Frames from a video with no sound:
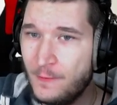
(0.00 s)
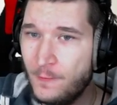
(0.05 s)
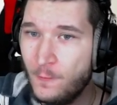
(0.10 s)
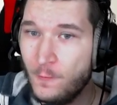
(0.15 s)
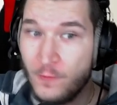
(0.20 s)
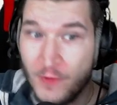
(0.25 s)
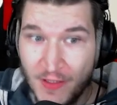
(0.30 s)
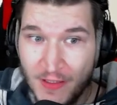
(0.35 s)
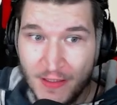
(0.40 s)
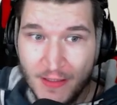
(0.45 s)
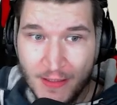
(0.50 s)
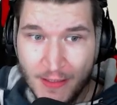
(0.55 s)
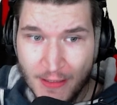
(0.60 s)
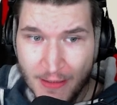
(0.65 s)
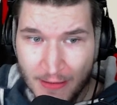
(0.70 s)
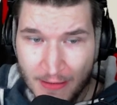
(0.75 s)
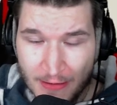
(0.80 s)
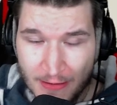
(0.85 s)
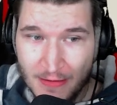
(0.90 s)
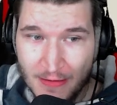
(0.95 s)
we,
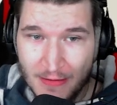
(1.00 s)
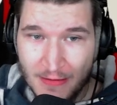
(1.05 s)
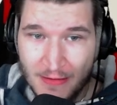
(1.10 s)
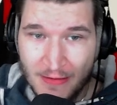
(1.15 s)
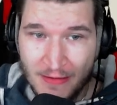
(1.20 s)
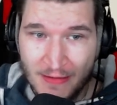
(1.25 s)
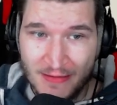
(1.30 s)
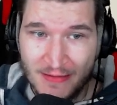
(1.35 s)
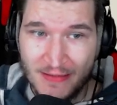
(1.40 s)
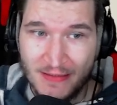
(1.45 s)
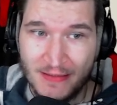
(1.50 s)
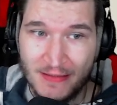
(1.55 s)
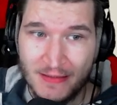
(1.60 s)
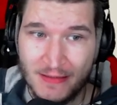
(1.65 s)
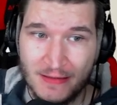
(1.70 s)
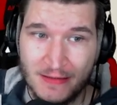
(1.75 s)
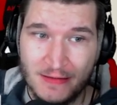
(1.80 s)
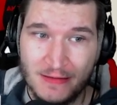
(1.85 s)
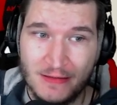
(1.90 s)
the